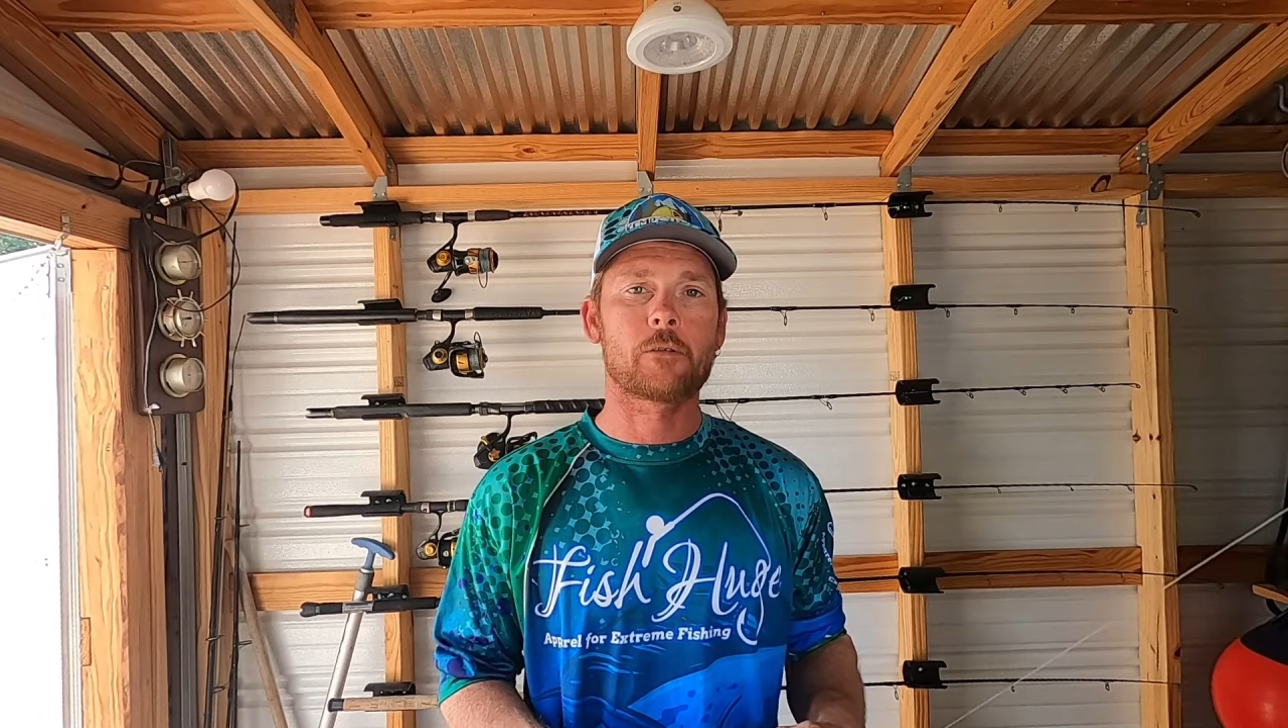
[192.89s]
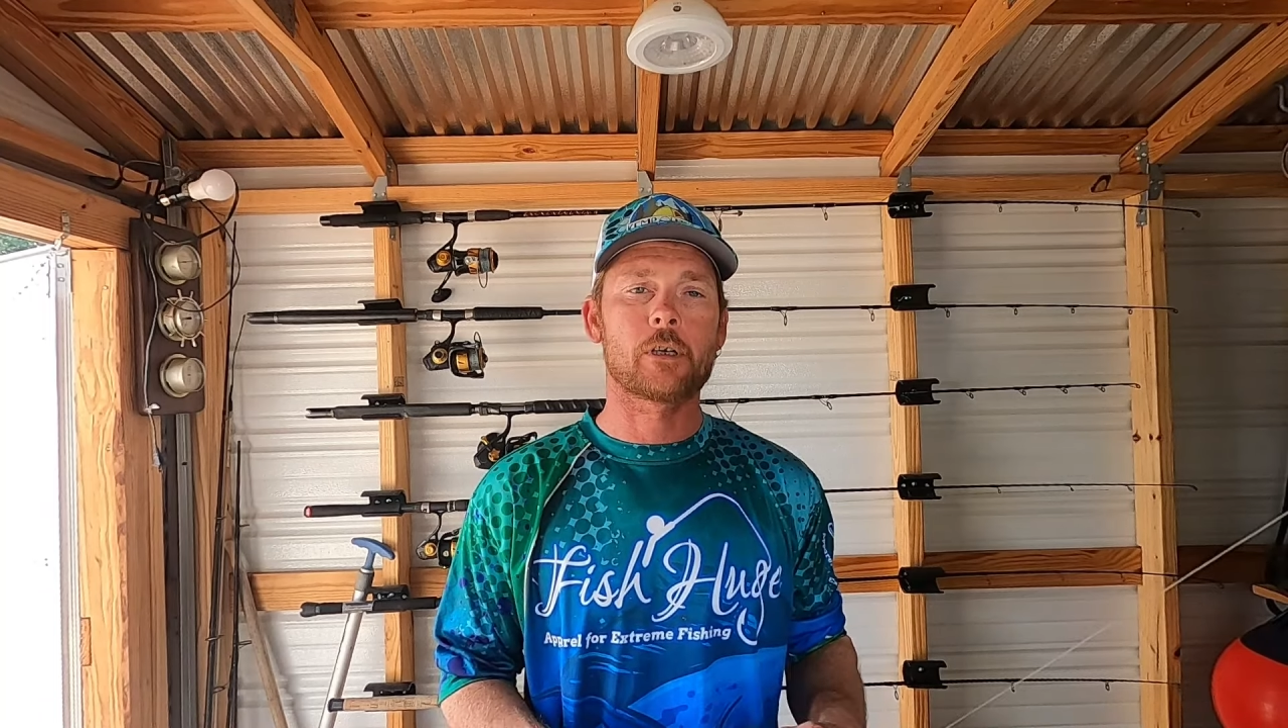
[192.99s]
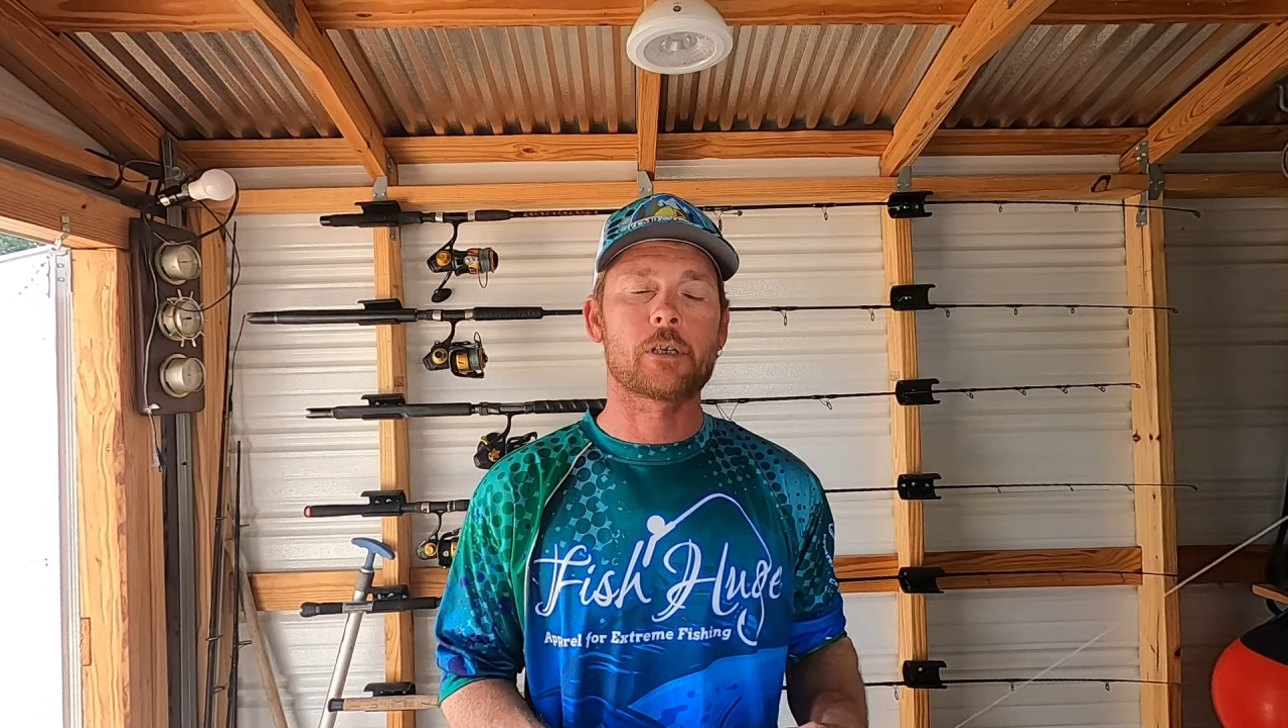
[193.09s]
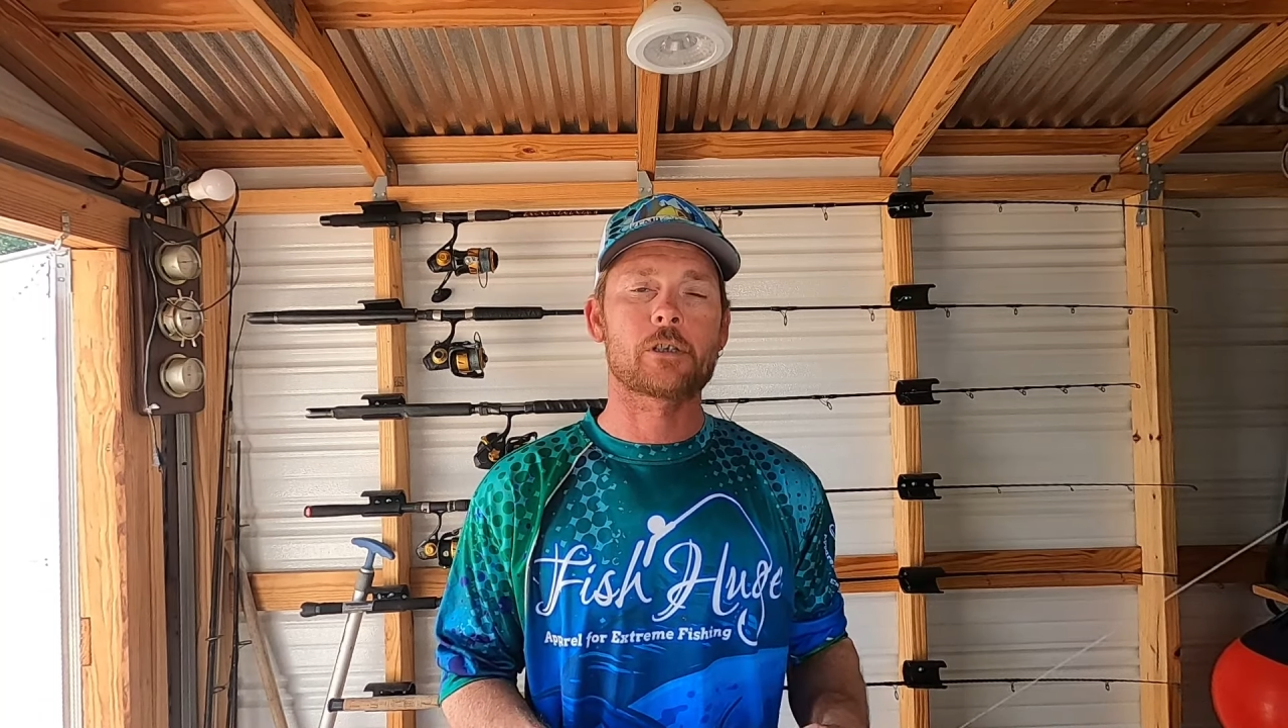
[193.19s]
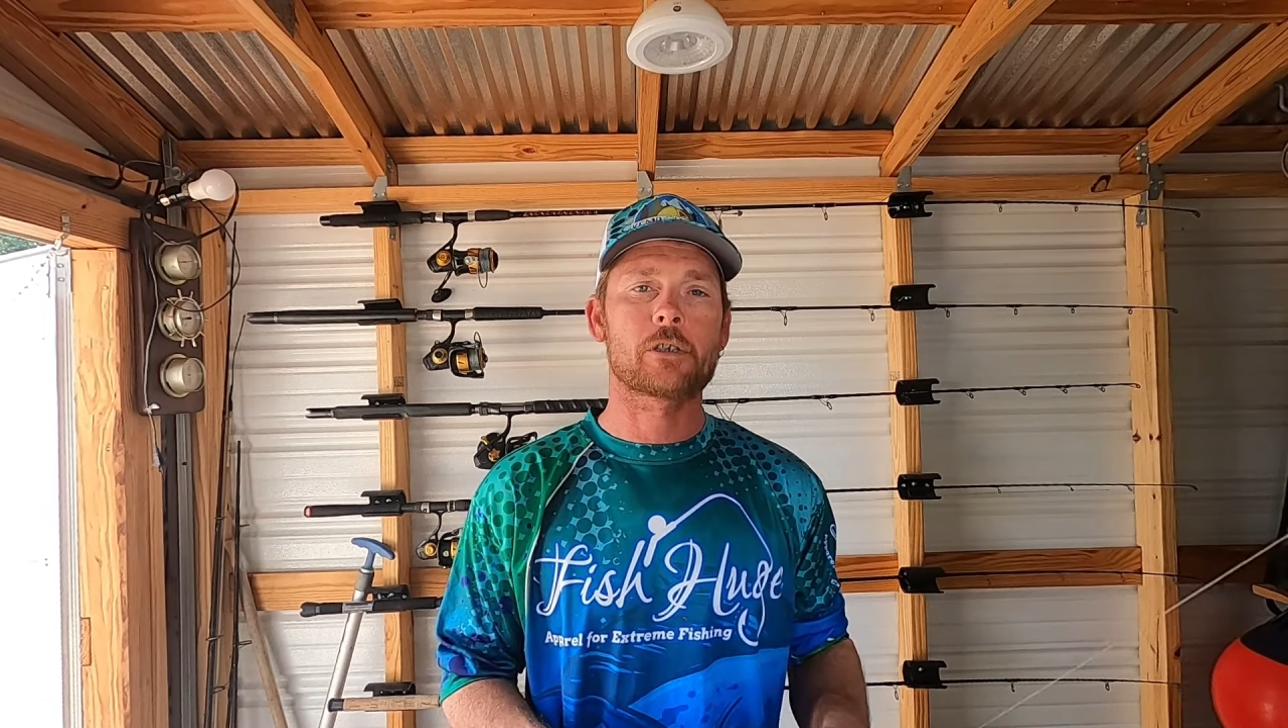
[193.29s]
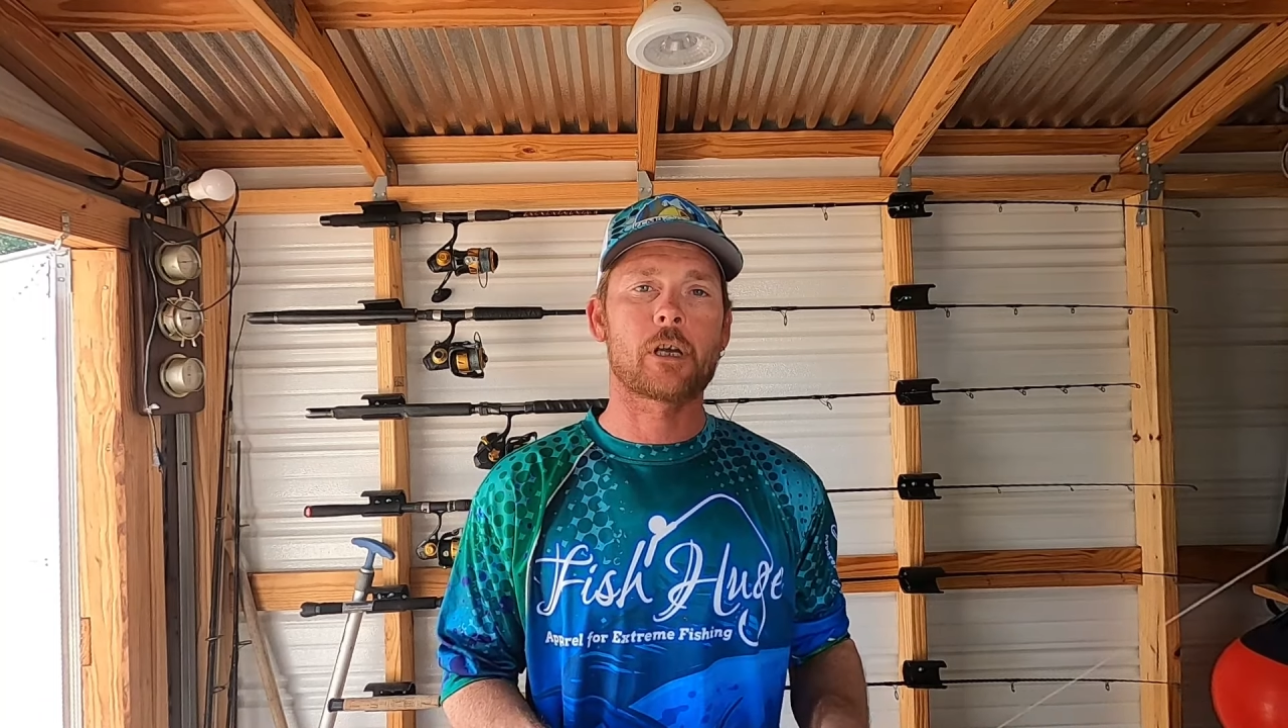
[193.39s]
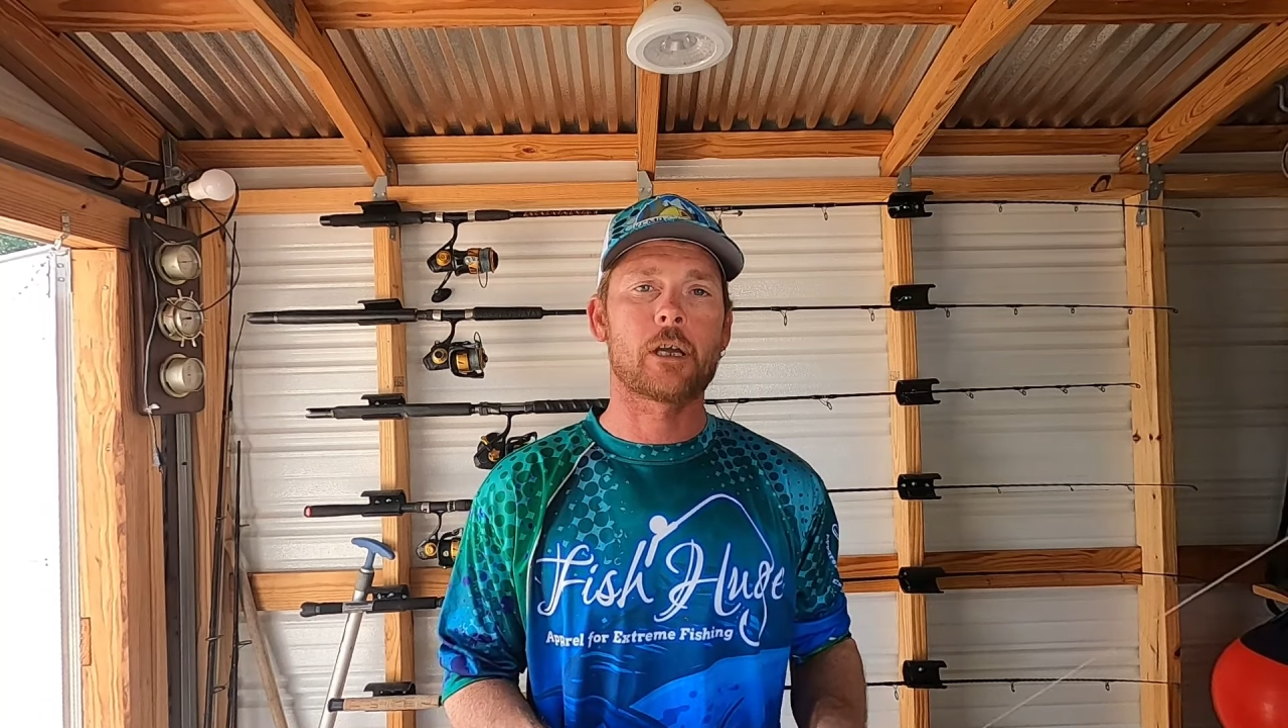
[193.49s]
fish